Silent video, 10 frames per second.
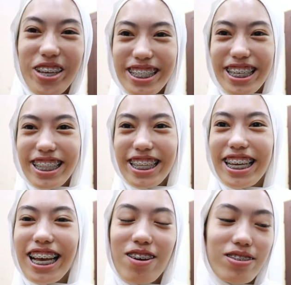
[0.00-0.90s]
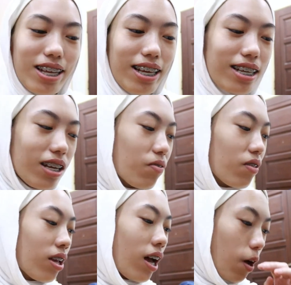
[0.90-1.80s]
Basically, I was like,
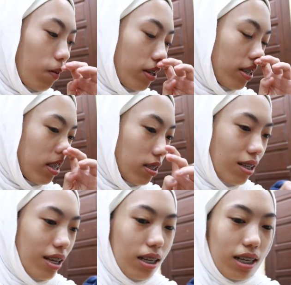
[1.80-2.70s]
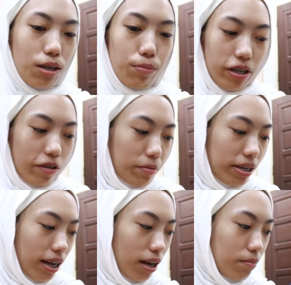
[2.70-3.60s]
I was in the middle of my
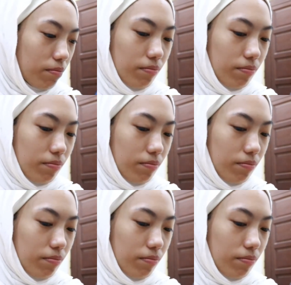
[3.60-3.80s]
nap